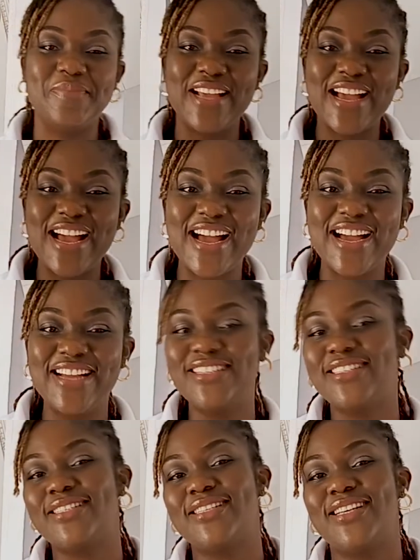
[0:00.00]
and
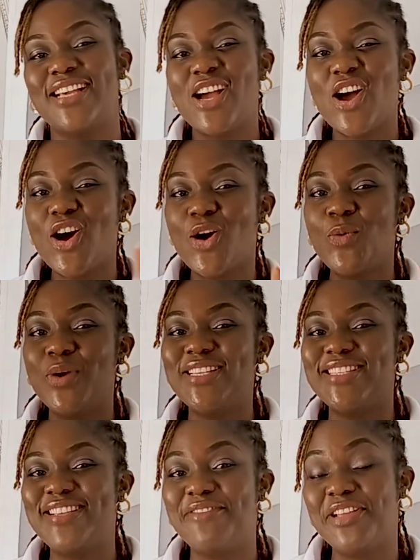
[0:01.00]
always
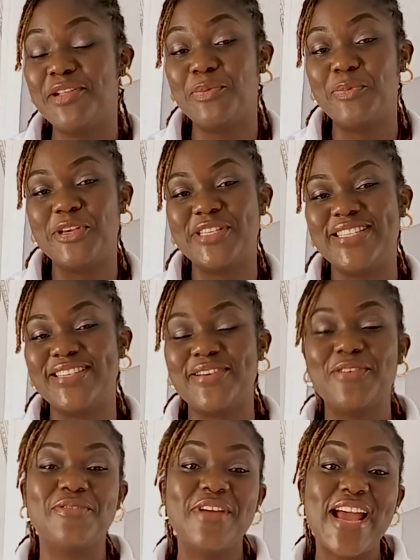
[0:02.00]
develop yourself.
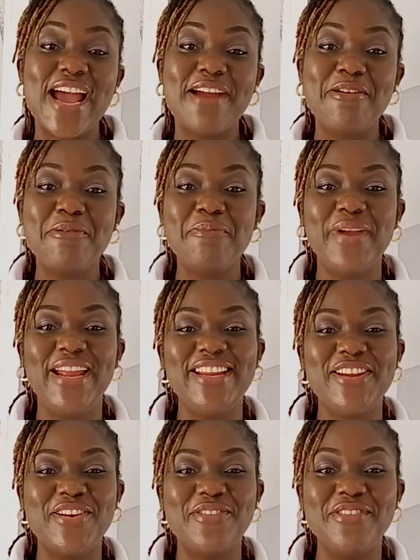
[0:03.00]
I remain
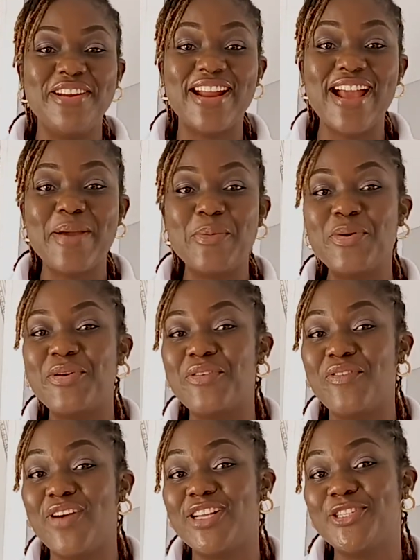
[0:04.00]
your reliable
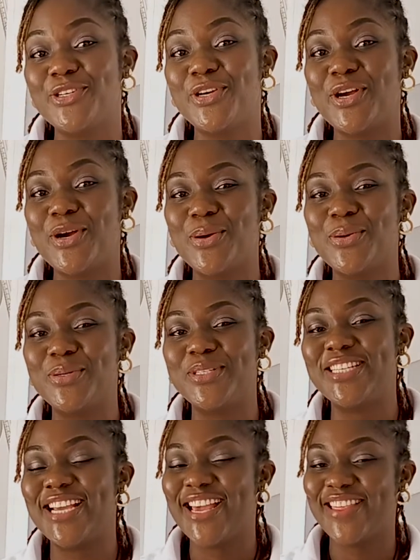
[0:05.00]
fashion coach.
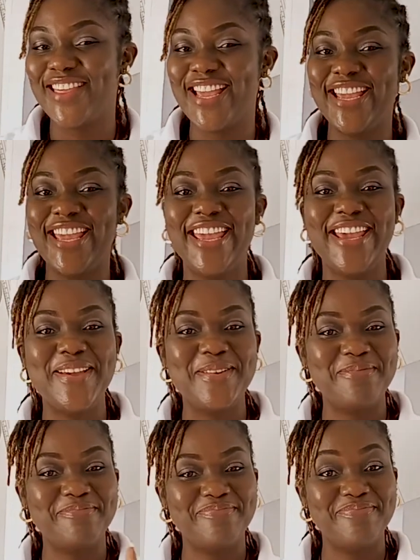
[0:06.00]
Thank you.
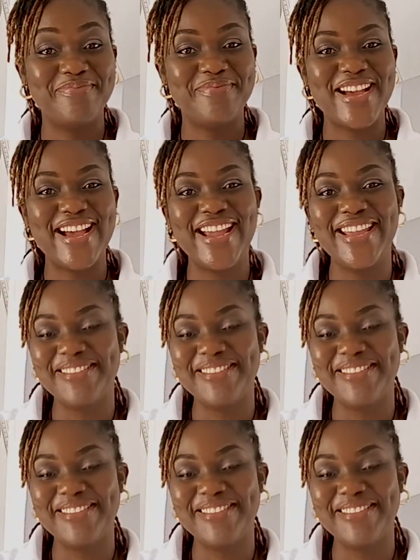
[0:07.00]
Bye.